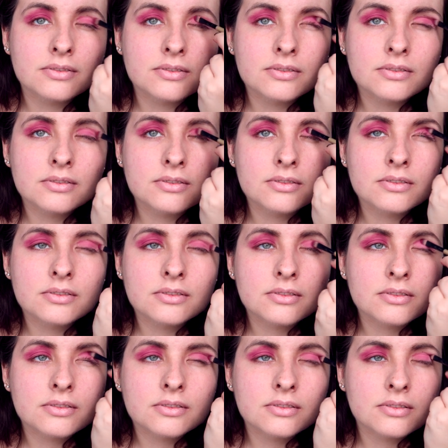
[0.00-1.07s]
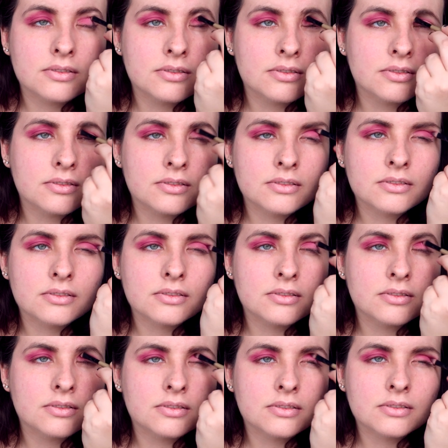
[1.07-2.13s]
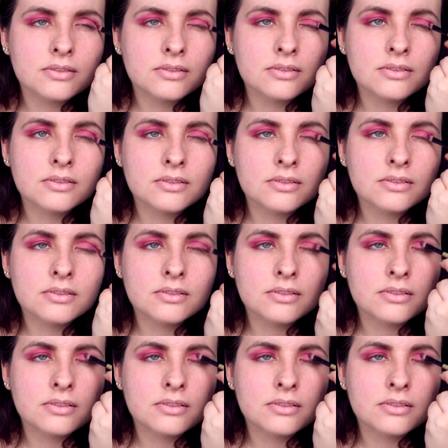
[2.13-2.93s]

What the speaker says: No one is speaking in this clip.